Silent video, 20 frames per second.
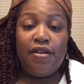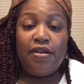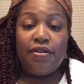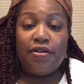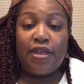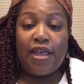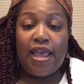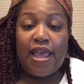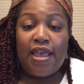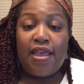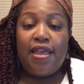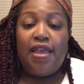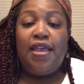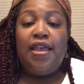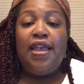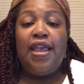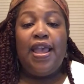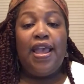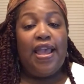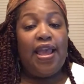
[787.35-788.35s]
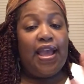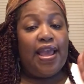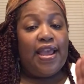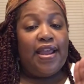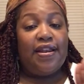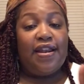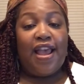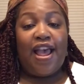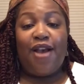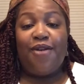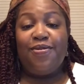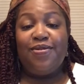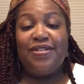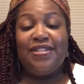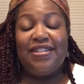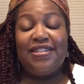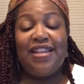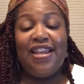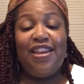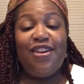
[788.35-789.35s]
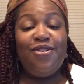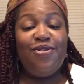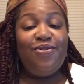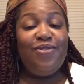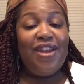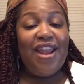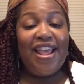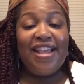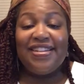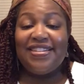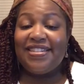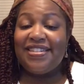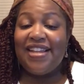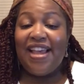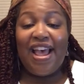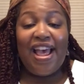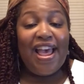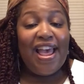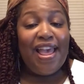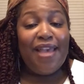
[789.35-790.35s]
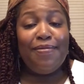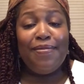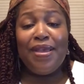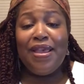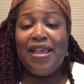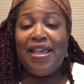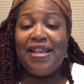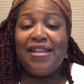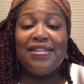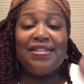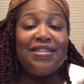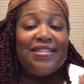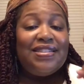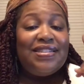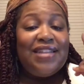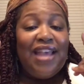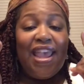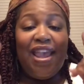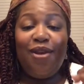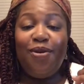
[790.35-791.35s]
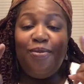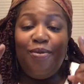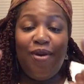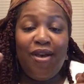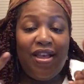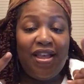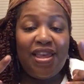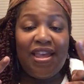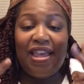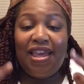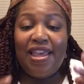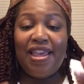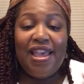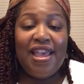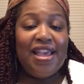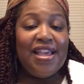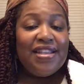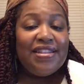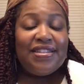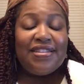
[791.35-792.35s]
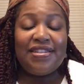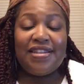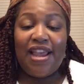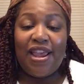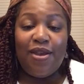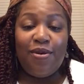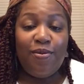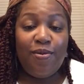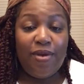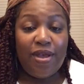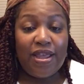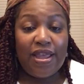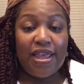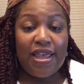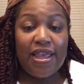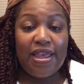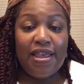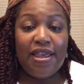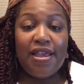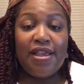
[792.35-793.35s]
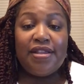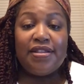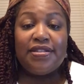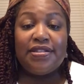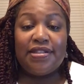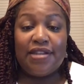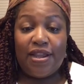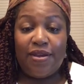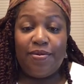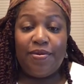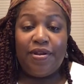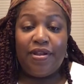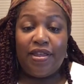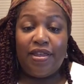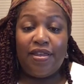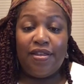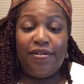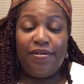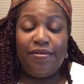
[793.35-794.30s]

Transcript: Okay? And I will see you next time. Stay Wookie, stay Wookie, stay Wookie.